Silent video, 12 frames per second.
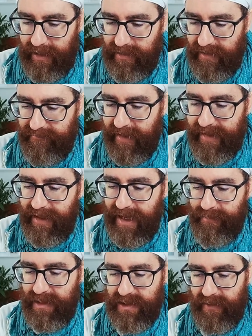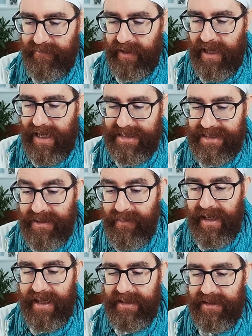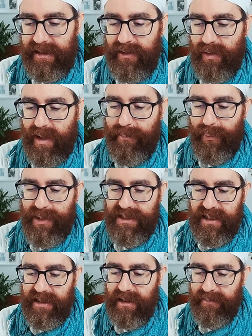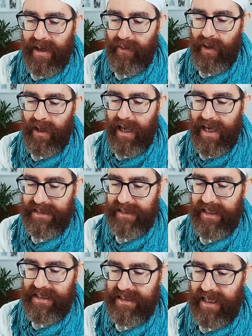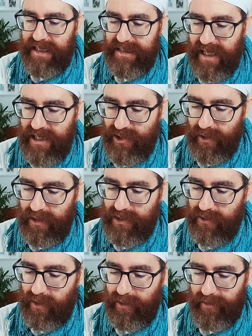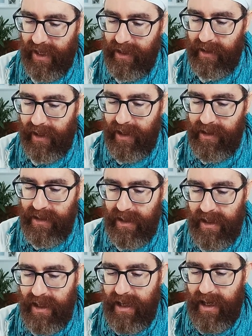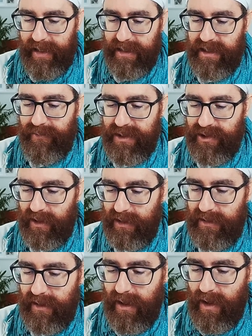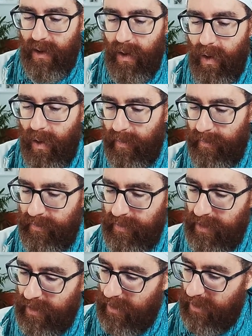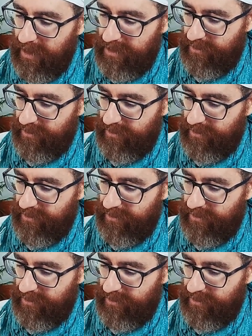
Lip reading: final M is often assimilated into the preceding vowel as a nasalization, is called ranga, and as a result, Om is